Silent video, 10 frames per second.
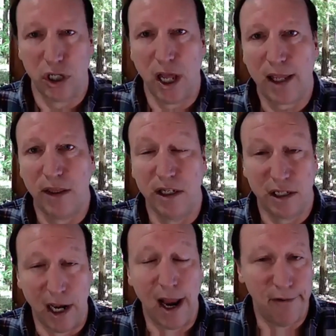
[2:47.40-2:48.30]
like this
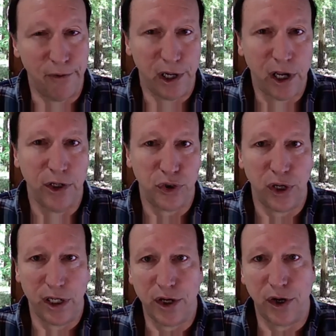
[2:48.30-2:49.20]
in every country
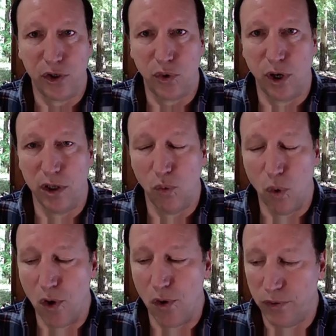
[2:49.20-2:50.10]
and territory in the
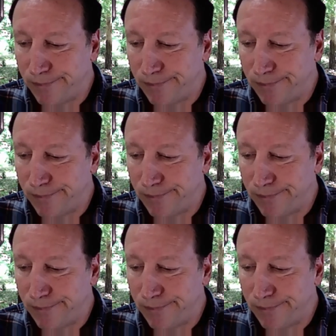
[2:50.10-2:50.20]
world.